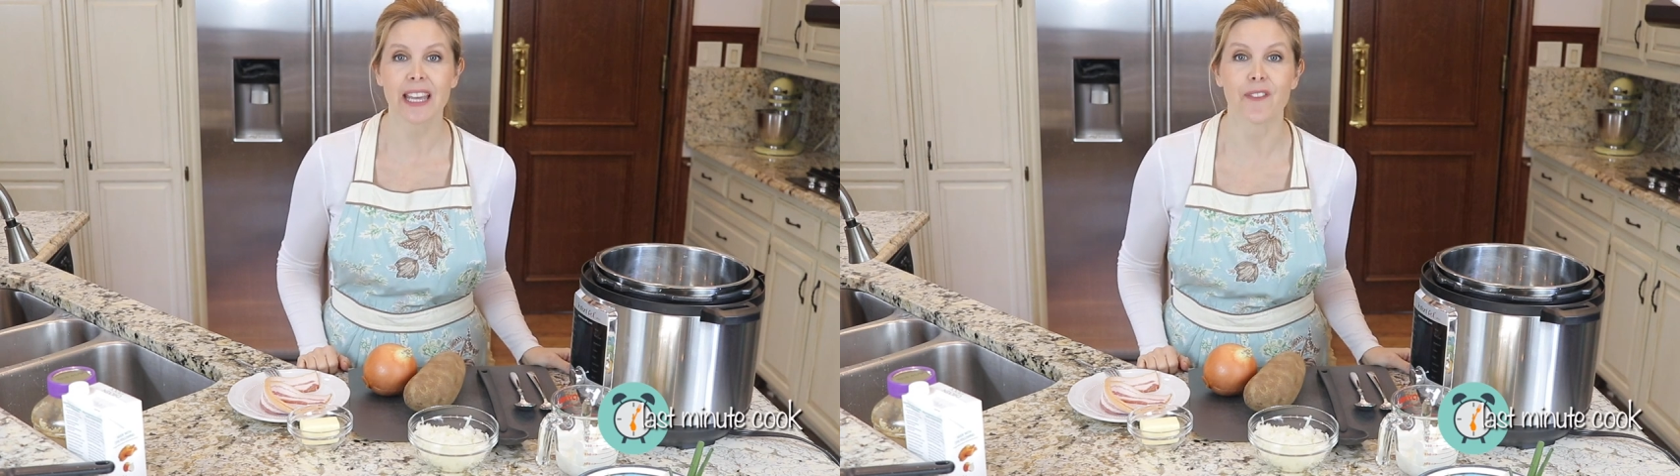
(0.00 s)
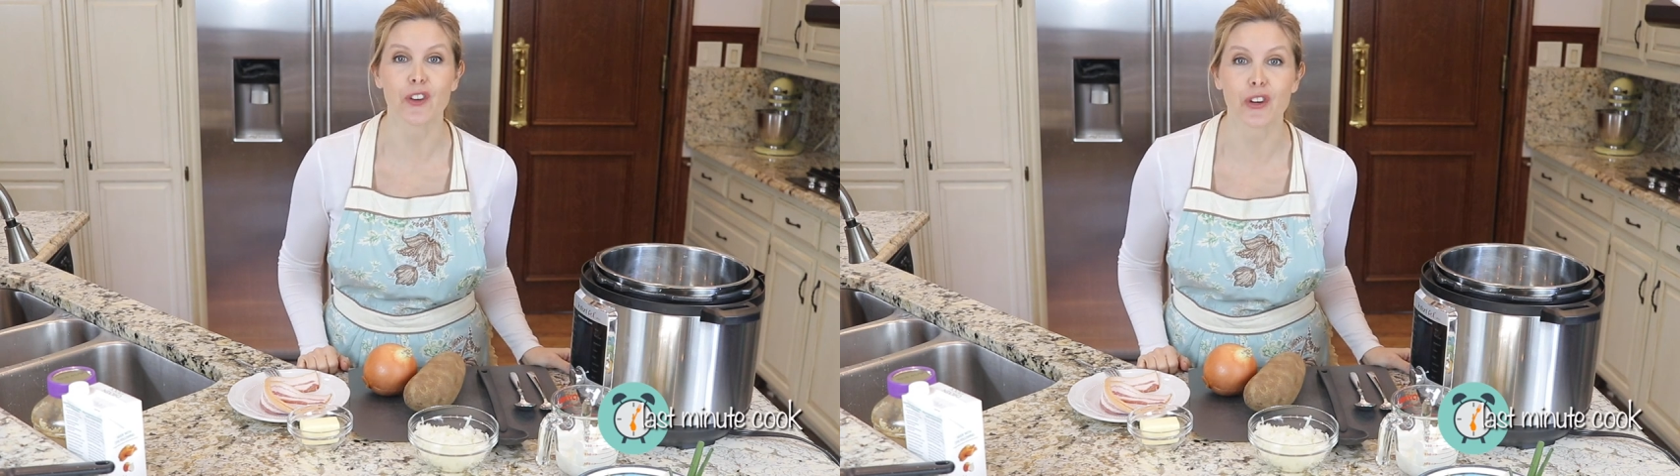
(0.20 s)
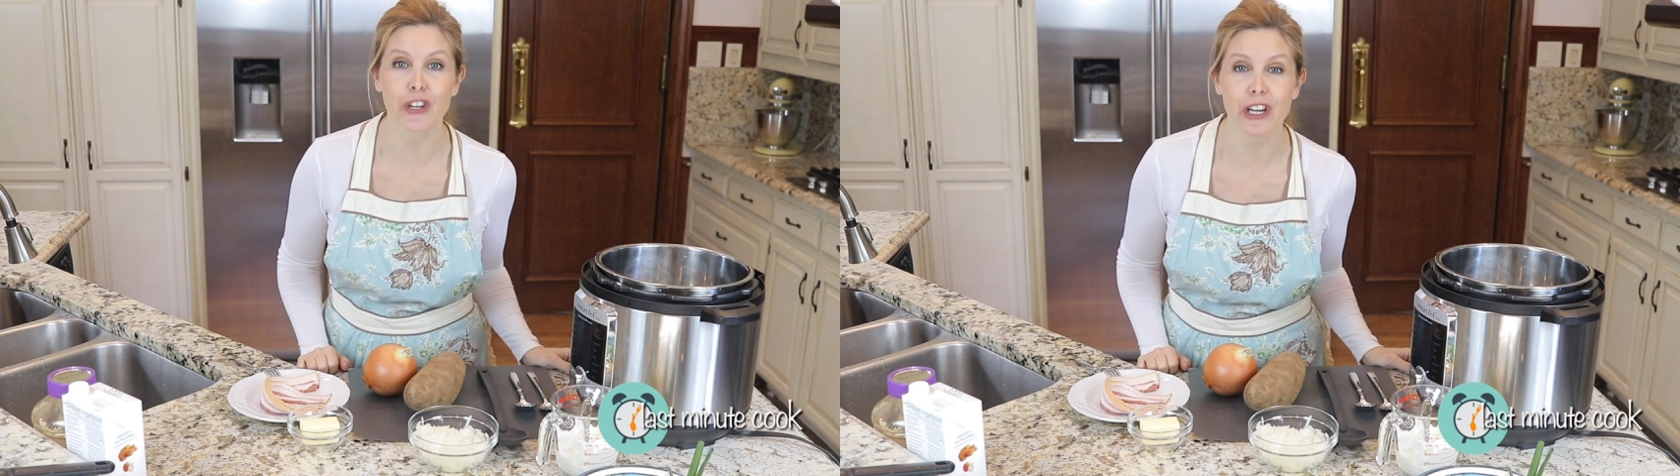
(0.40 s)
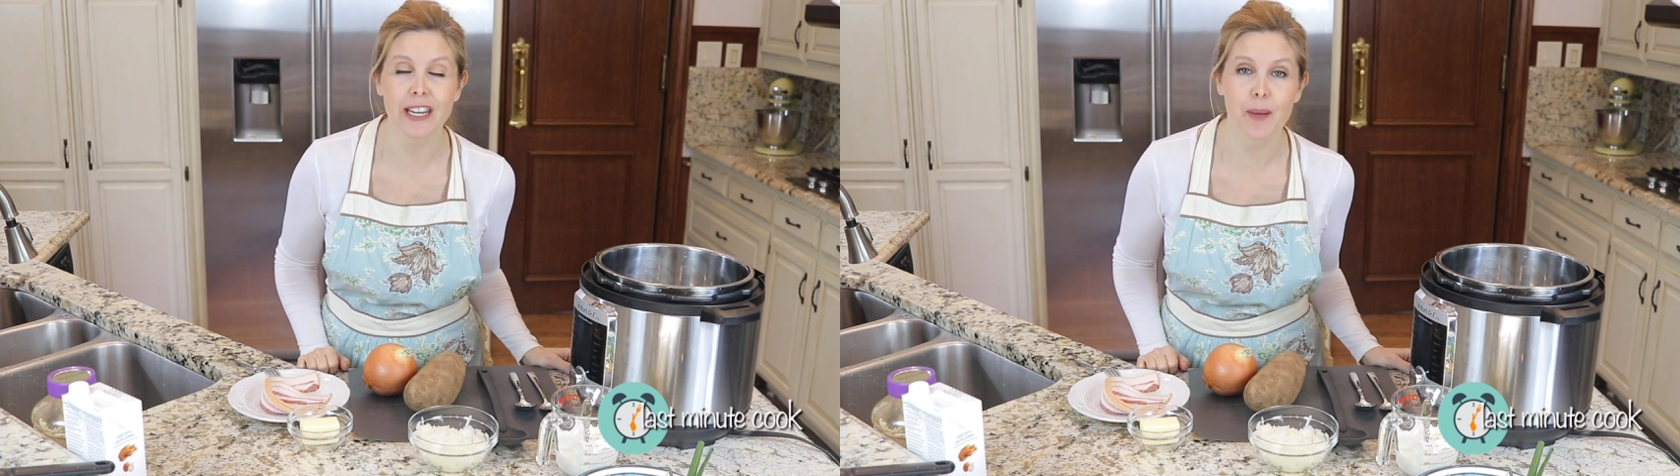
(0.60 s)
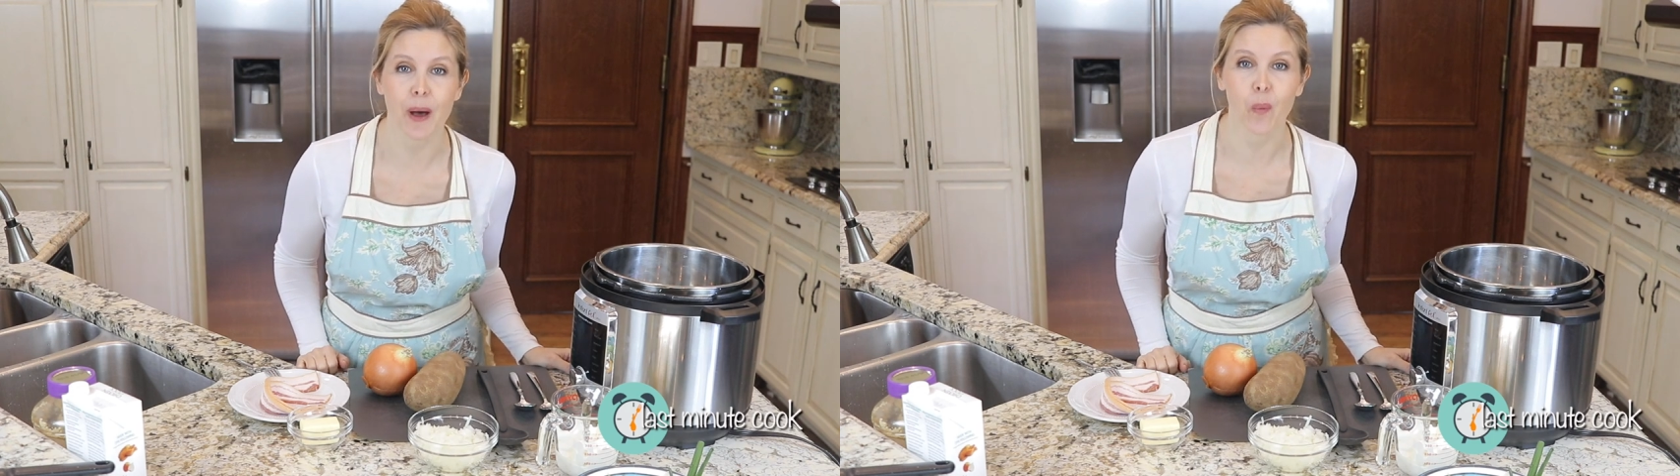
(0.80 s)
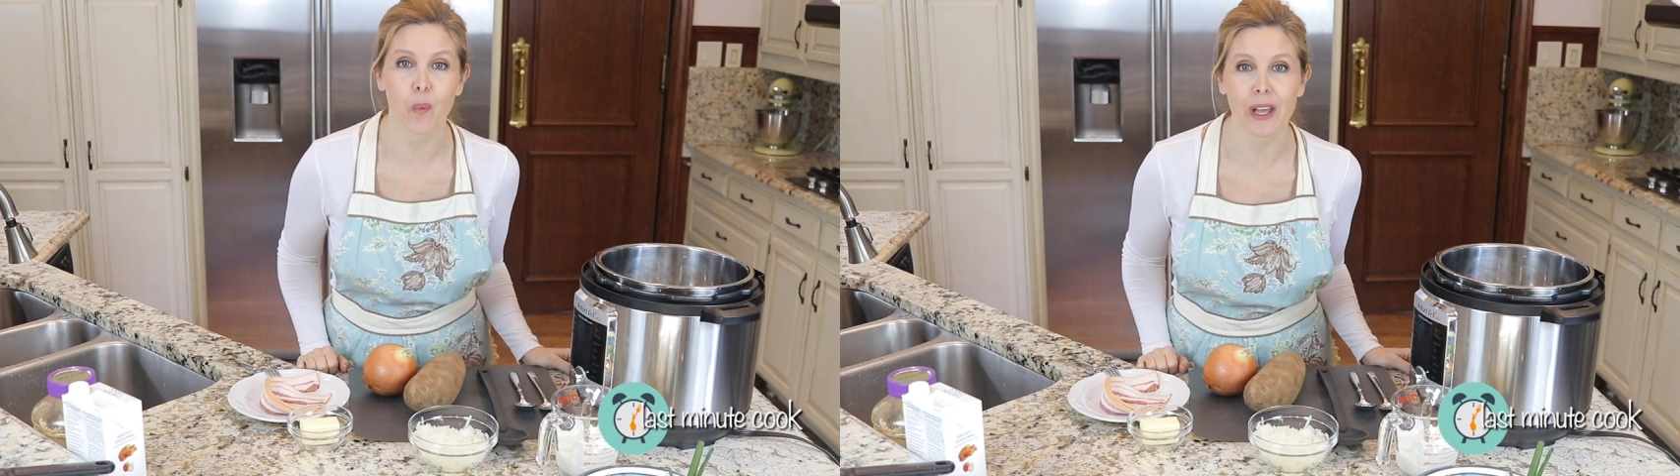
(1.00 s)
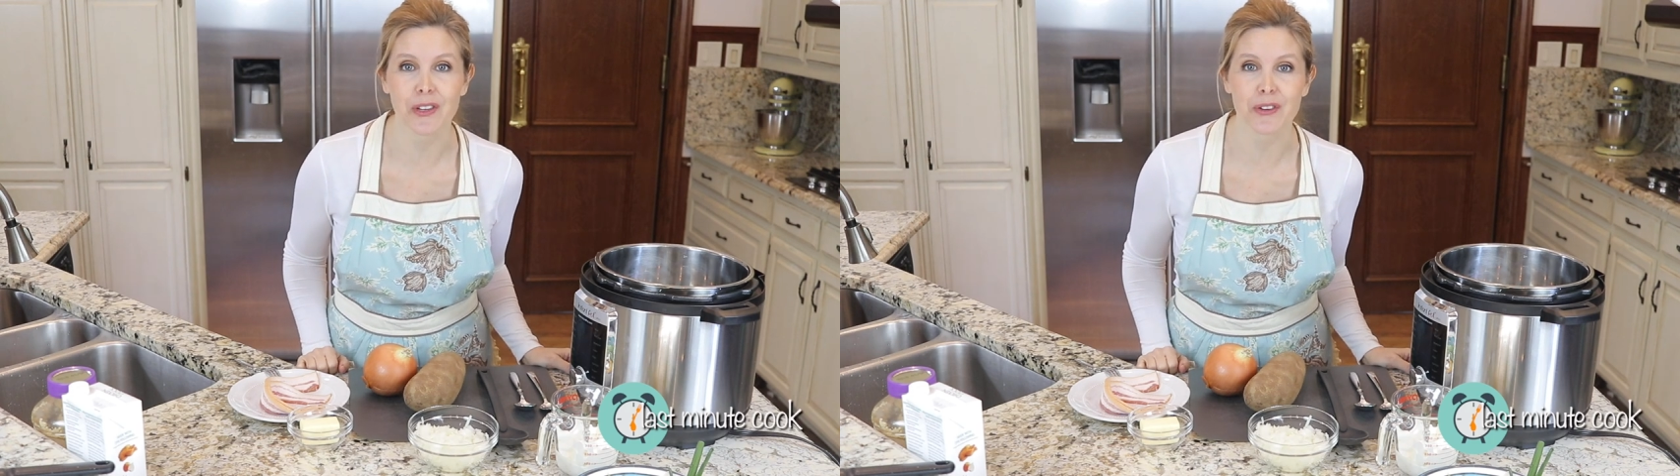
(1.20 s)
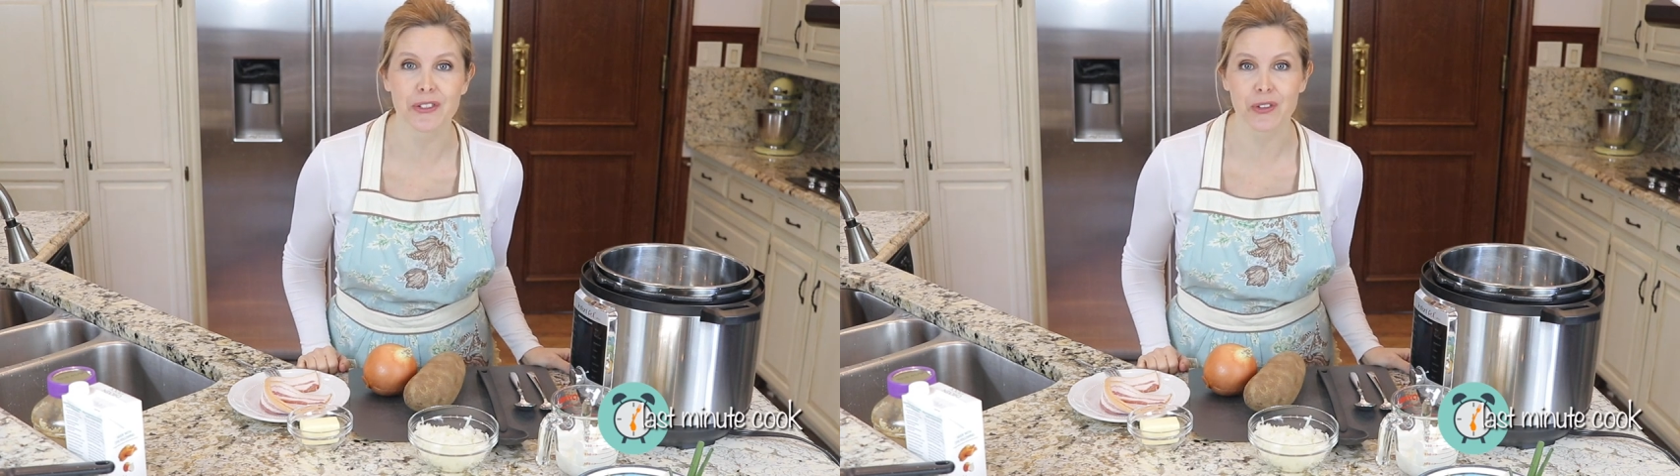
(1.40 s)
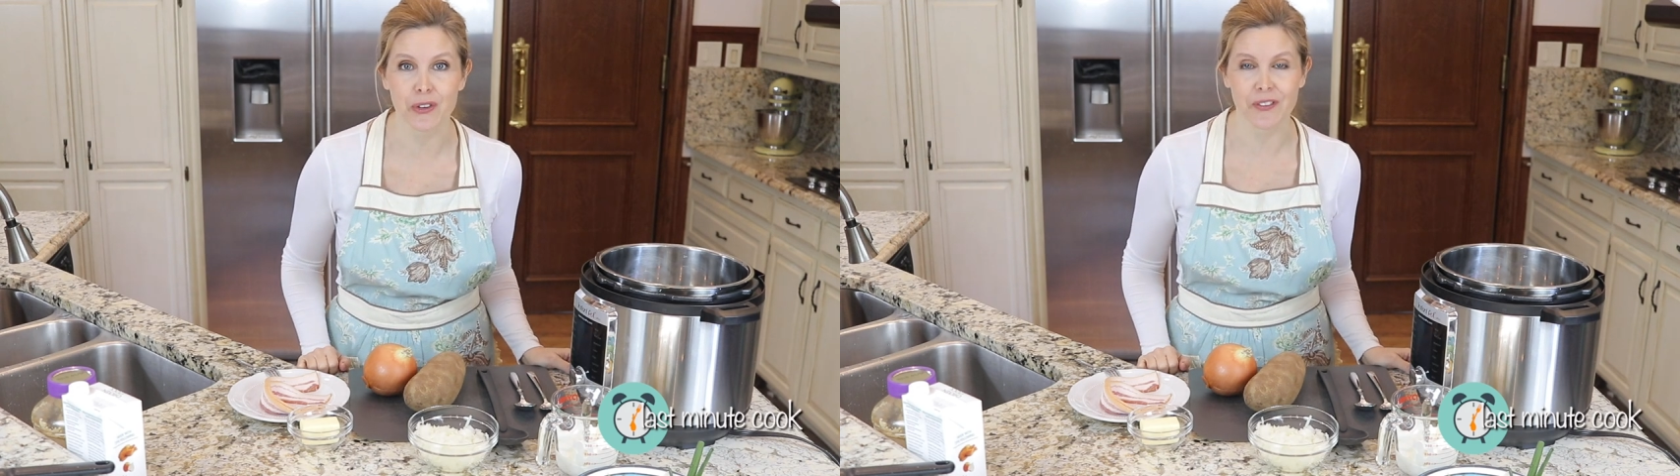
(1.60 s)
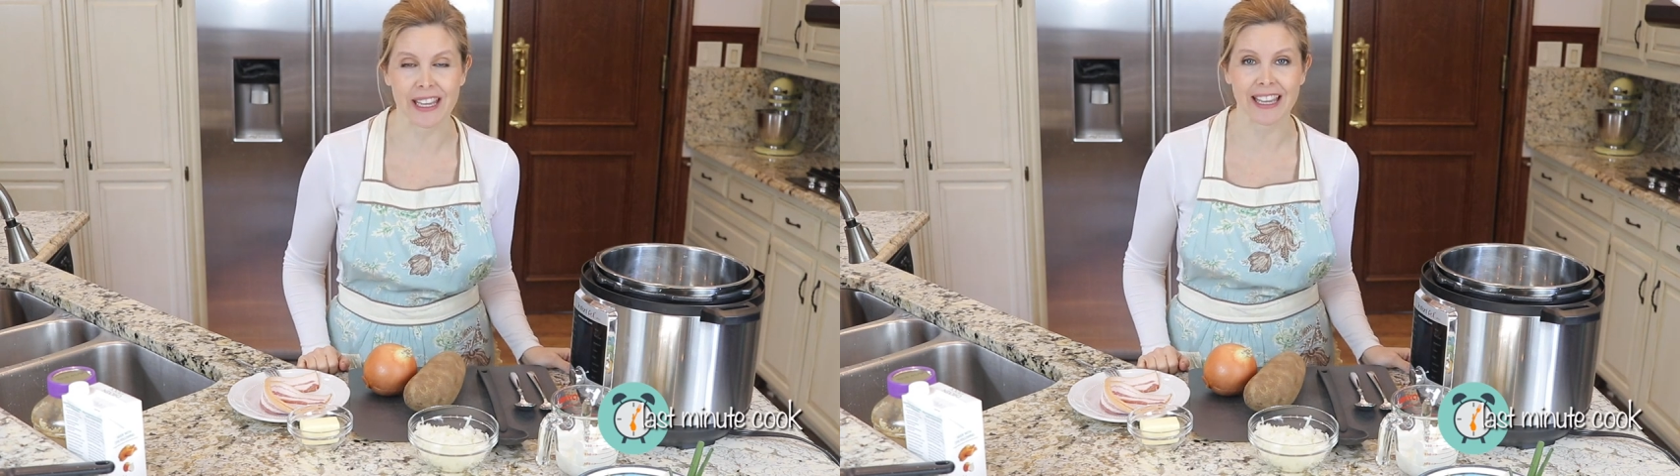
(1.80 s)
and feel good about what you're
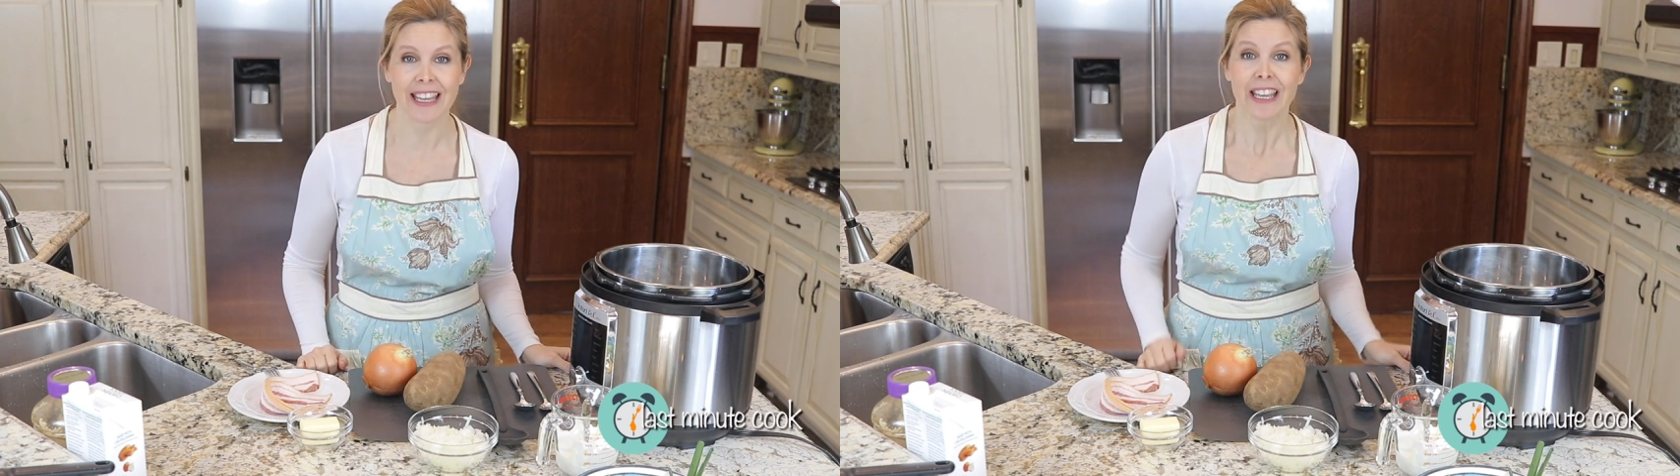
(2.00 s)
serving.